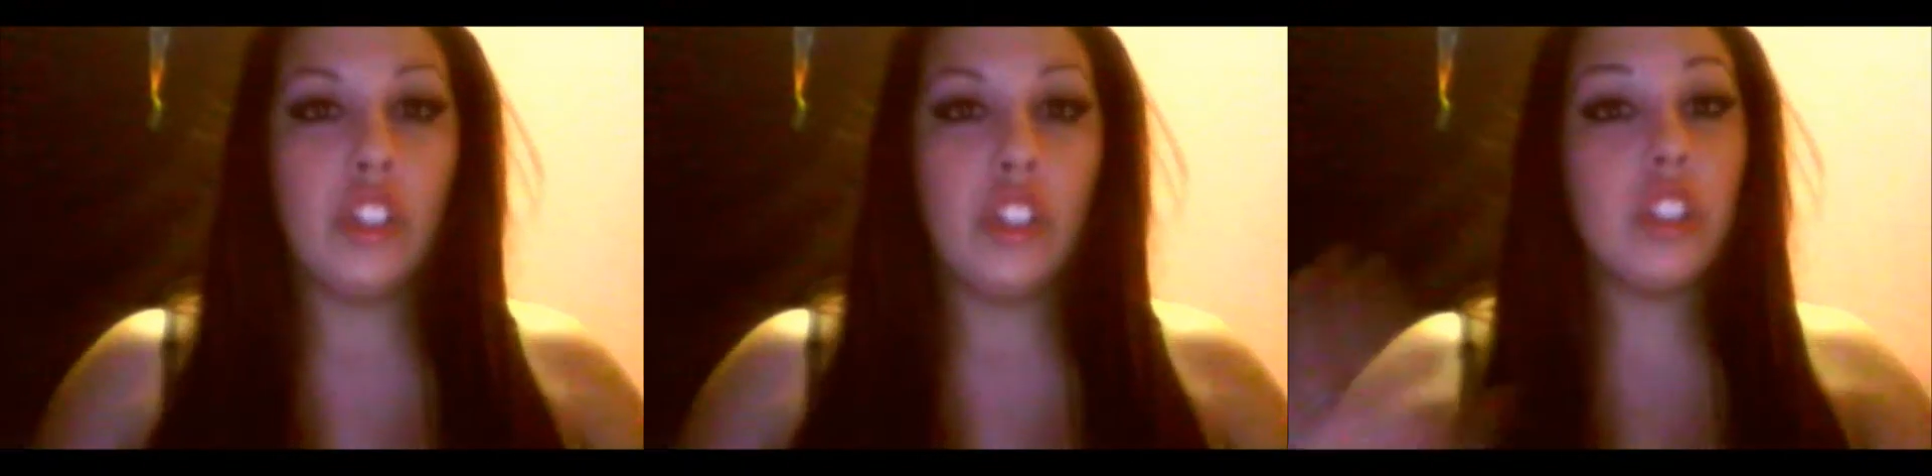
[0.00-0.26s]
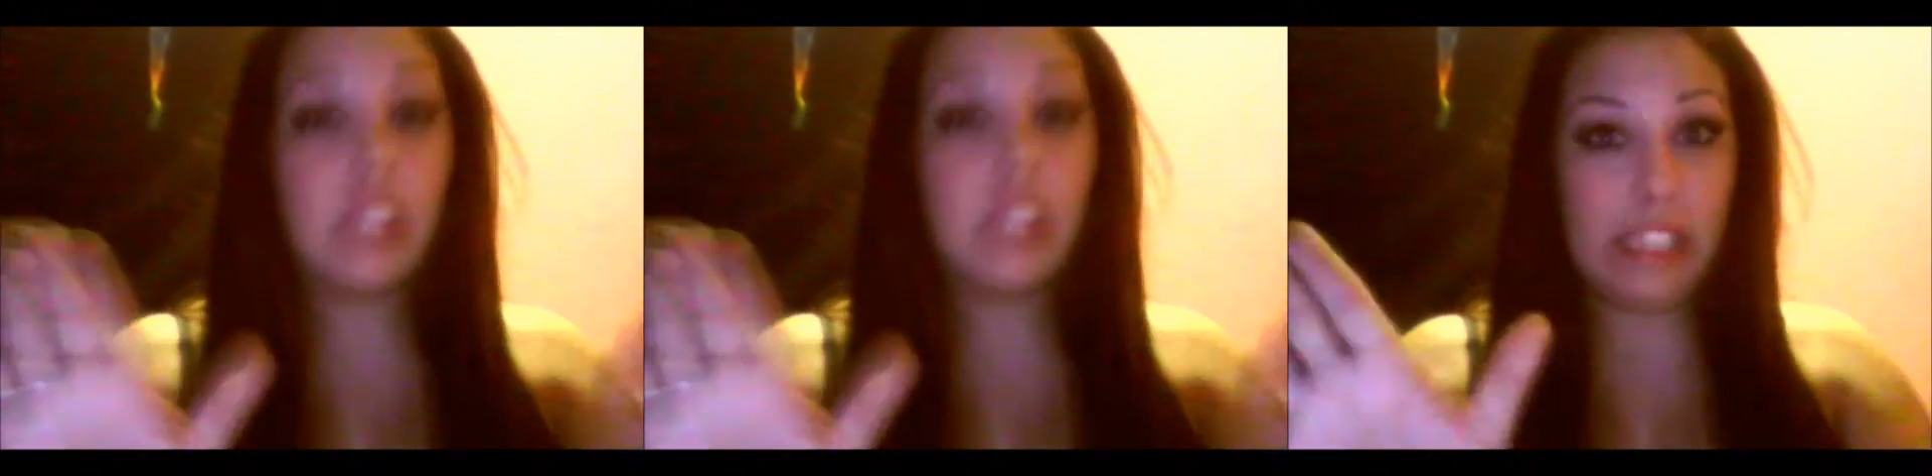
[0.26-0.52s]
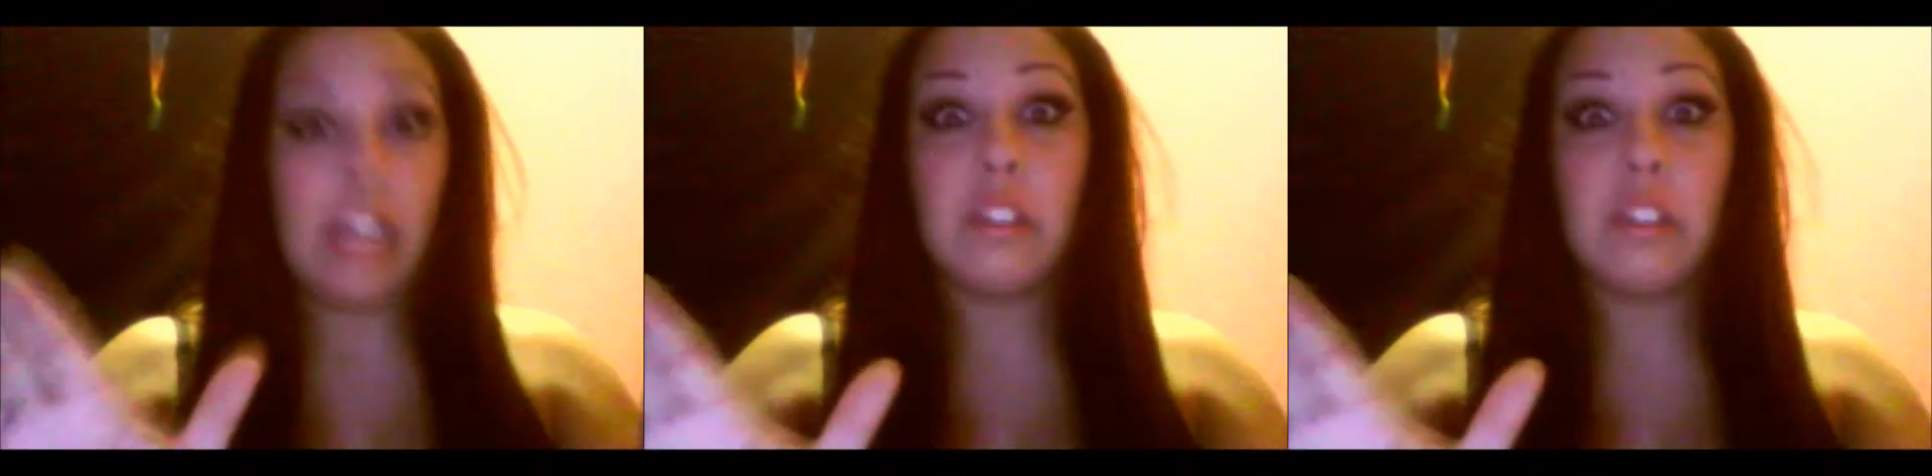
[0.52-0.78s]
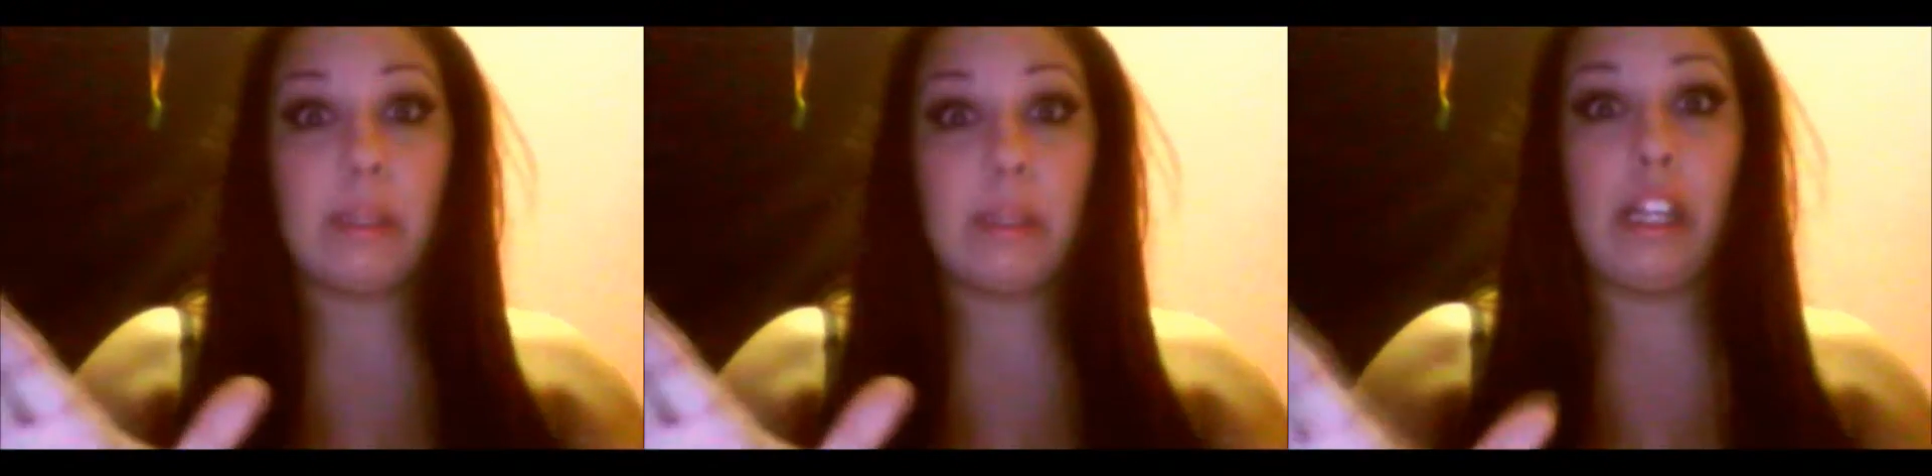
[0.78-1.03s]
Just
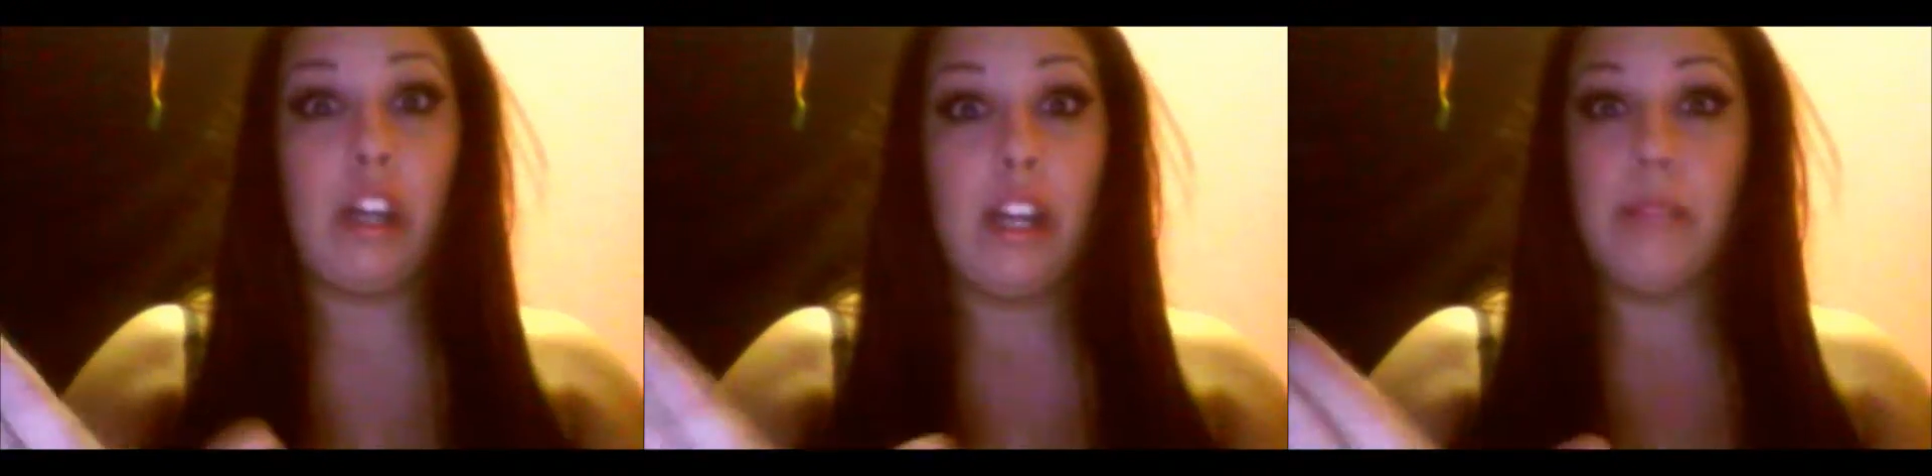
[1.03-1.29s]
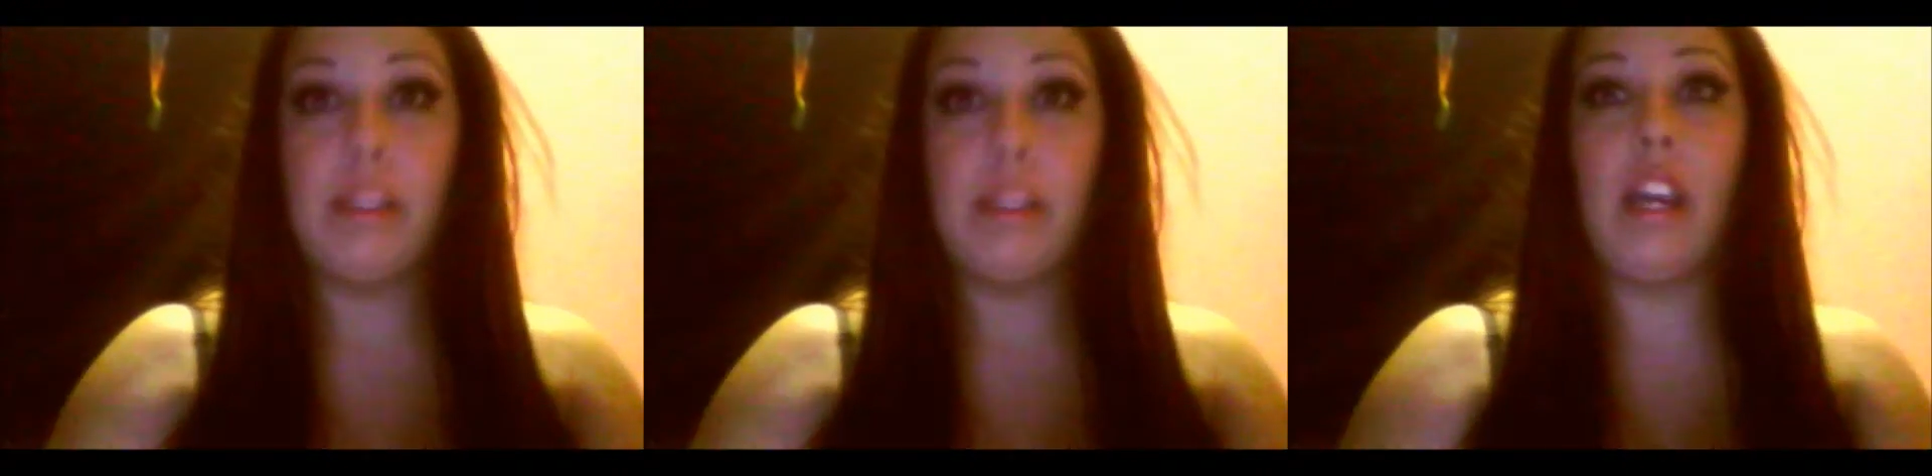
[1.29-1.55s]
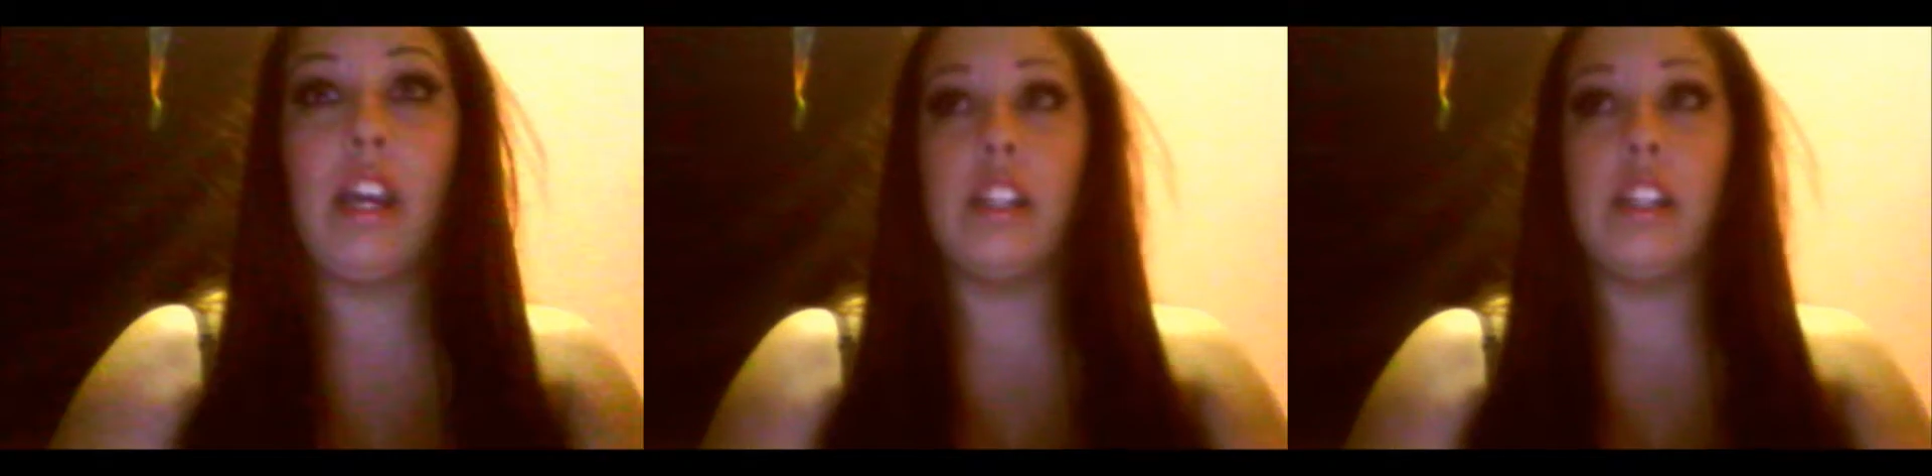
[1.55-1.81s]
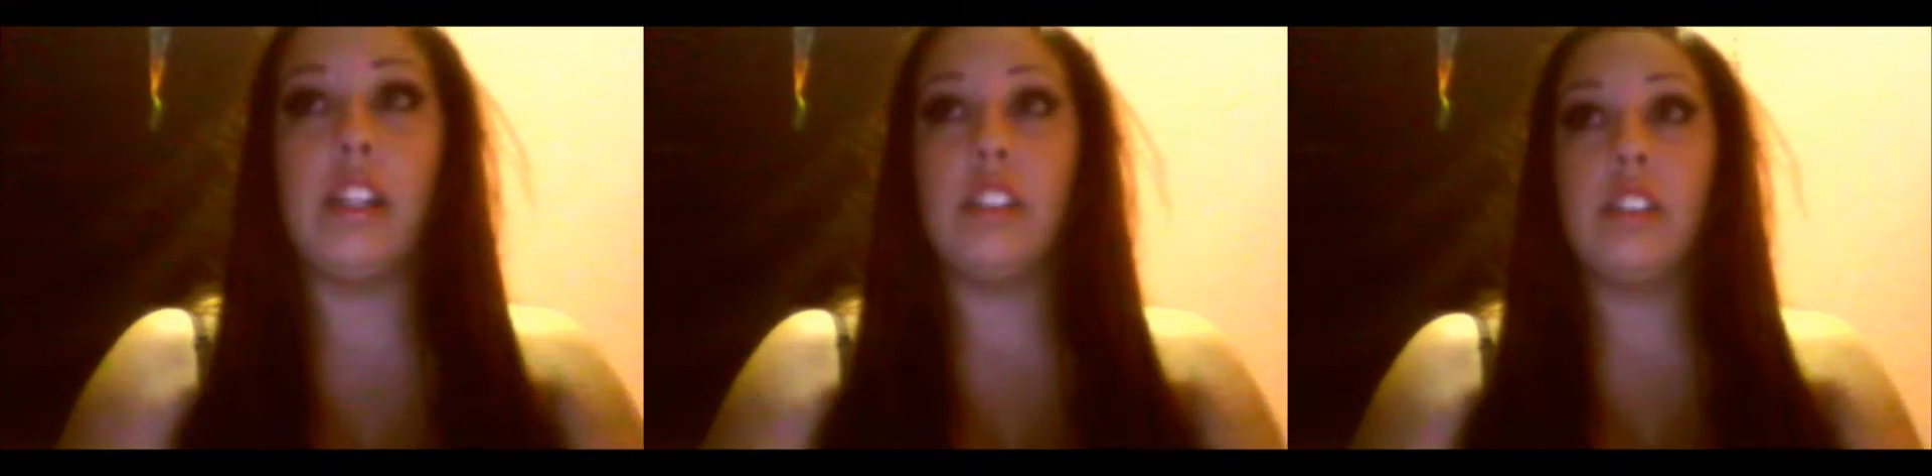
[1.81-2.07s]
guess what I got on it,
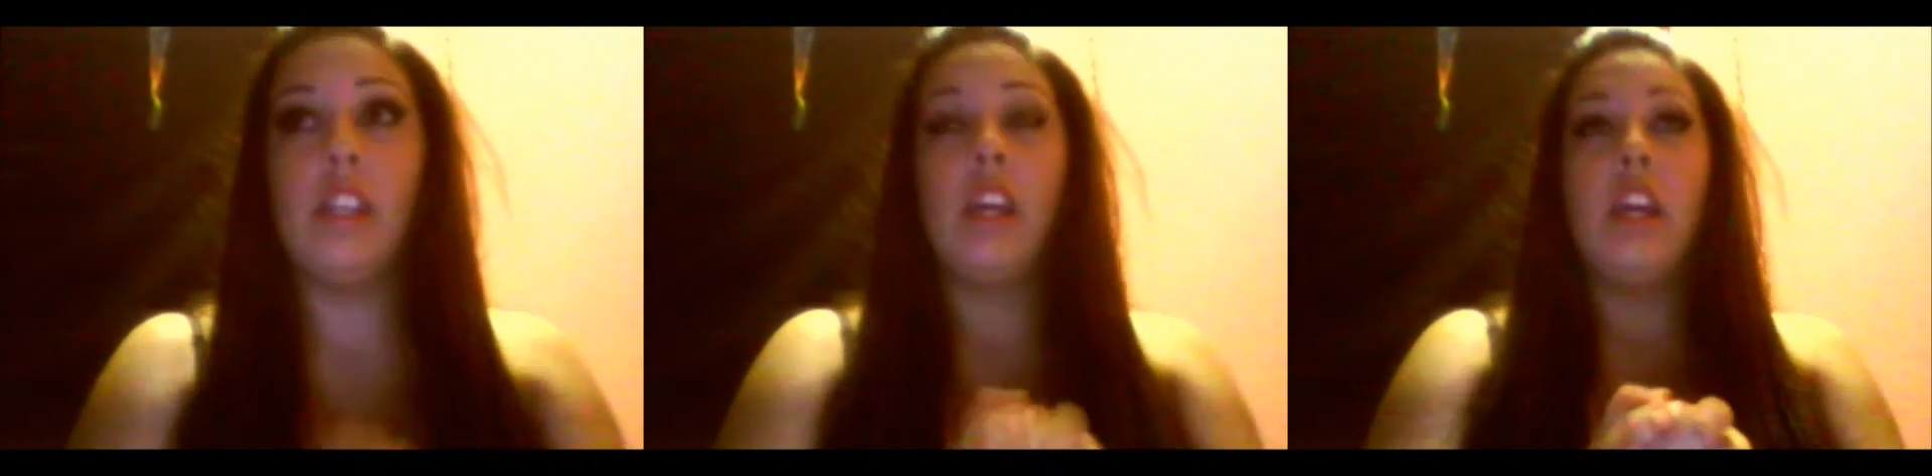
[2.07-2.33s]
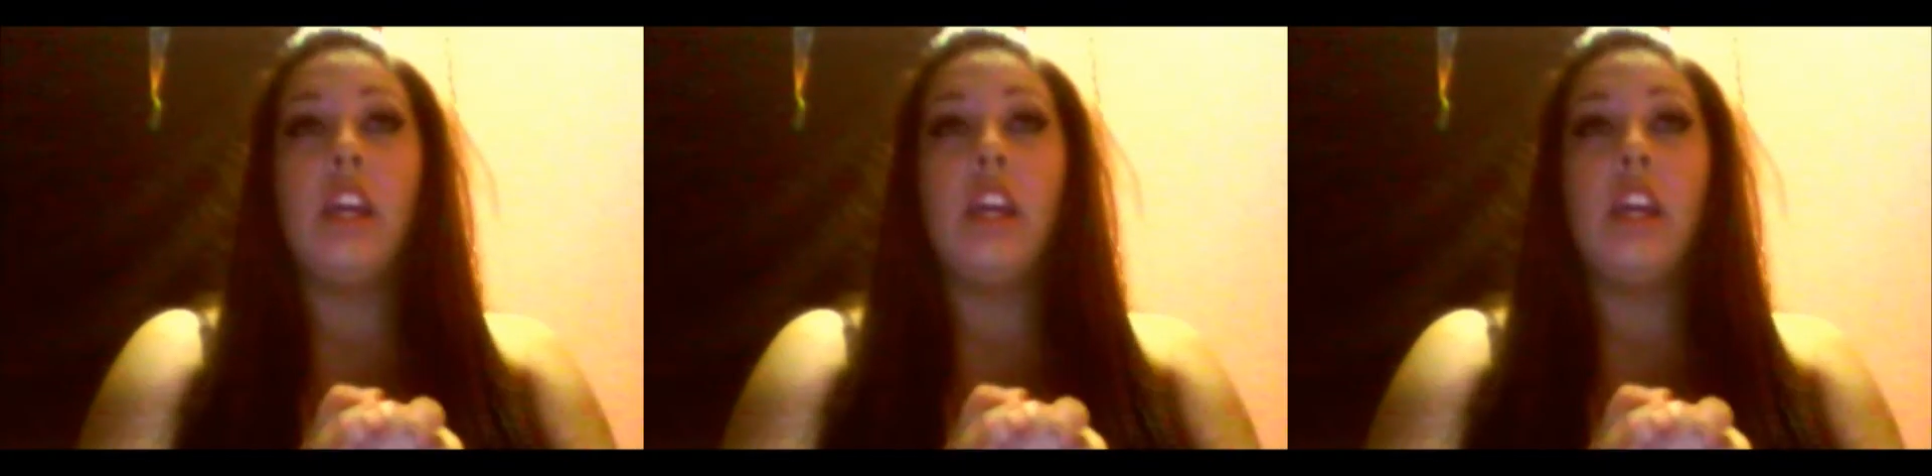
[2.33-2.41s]
because